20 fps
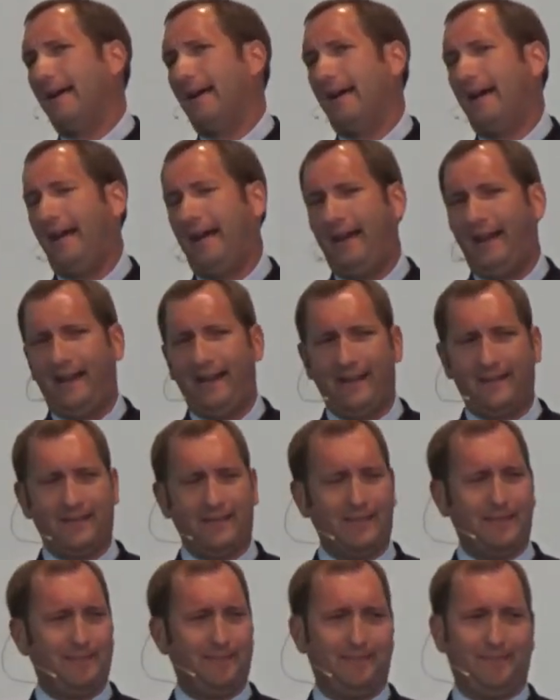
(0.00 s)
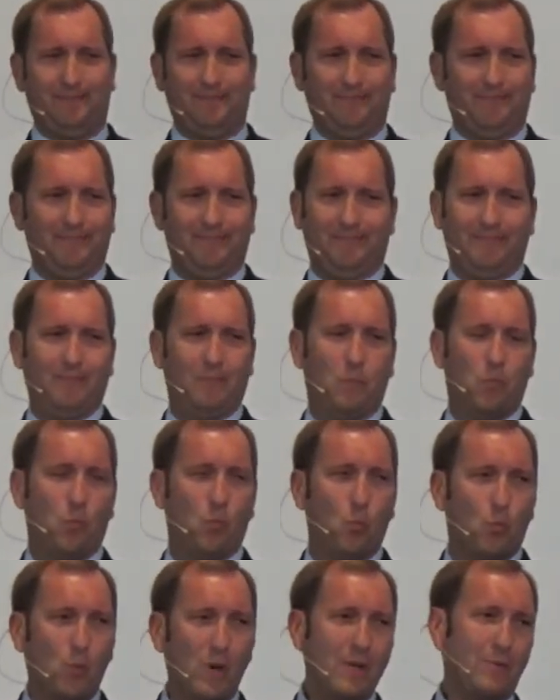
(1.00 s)
And
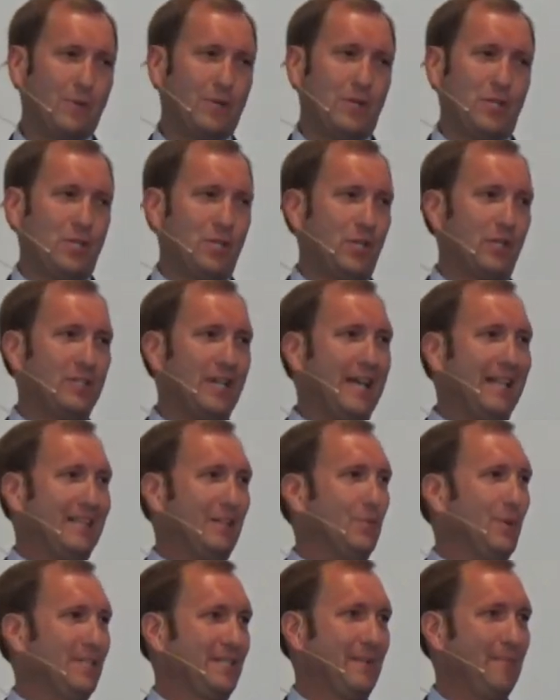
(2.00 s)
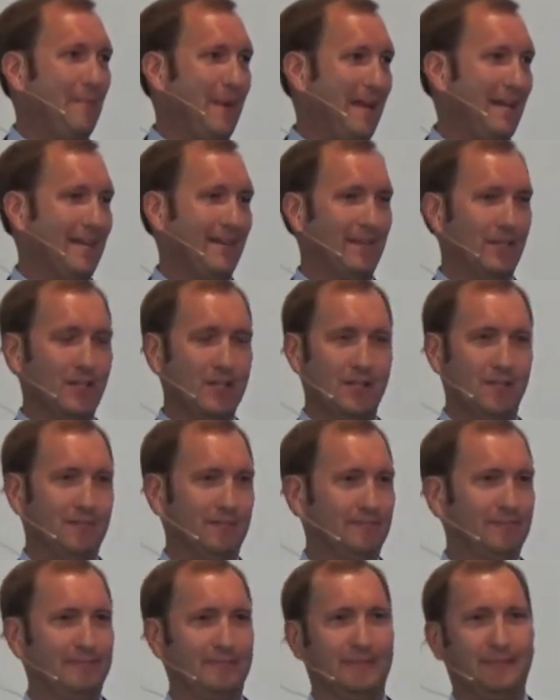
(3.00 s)
we weren't sure exactly what to make of it all.
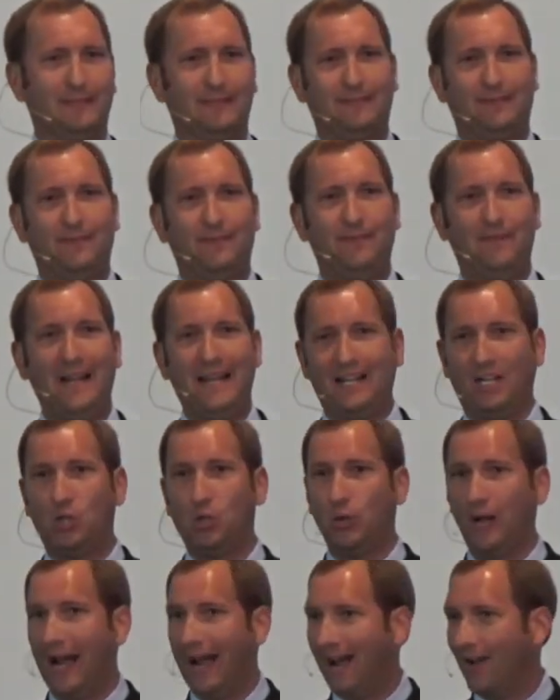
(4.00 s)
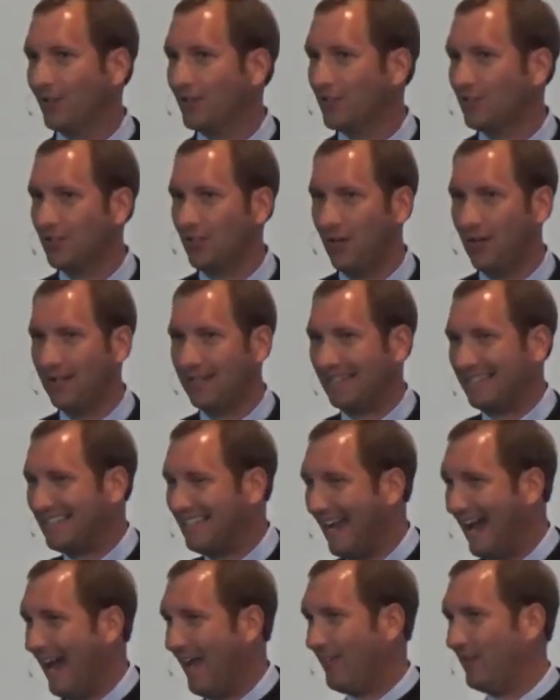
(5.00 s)
In fact, crowds started to
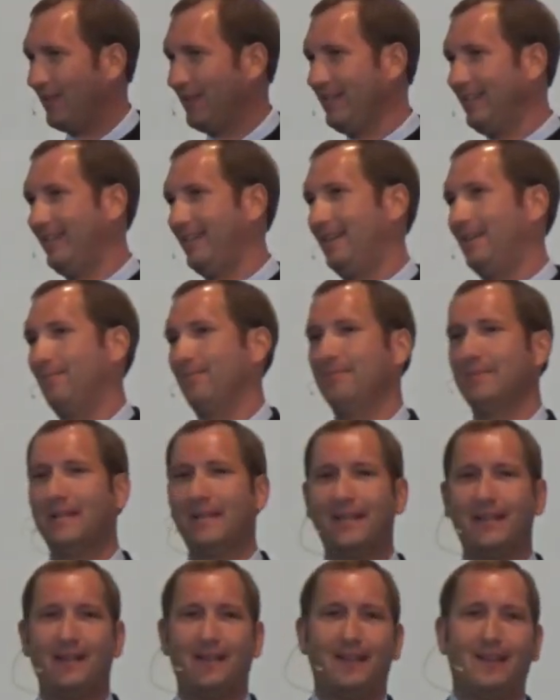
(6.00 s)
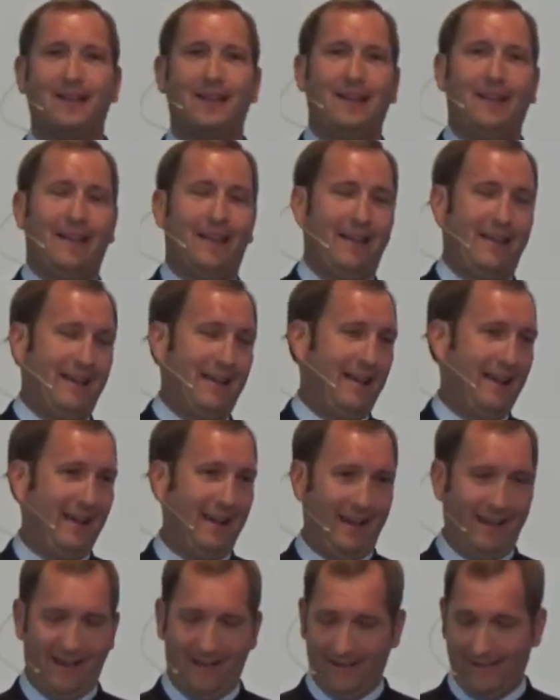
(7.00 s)
gather to him.
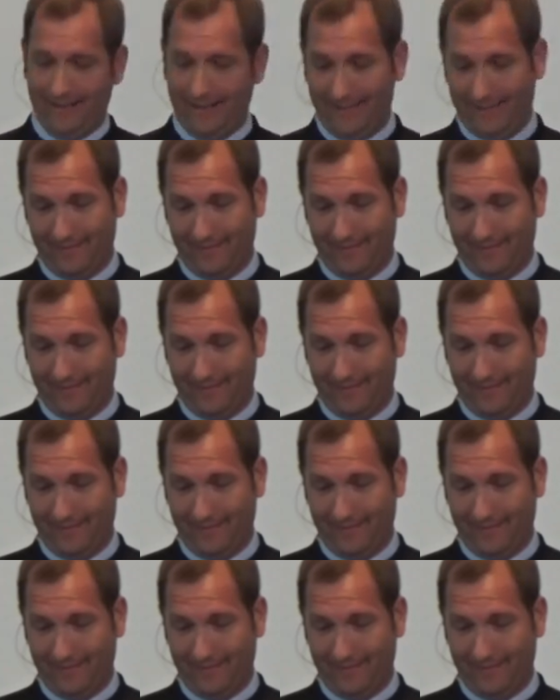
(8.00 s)
And,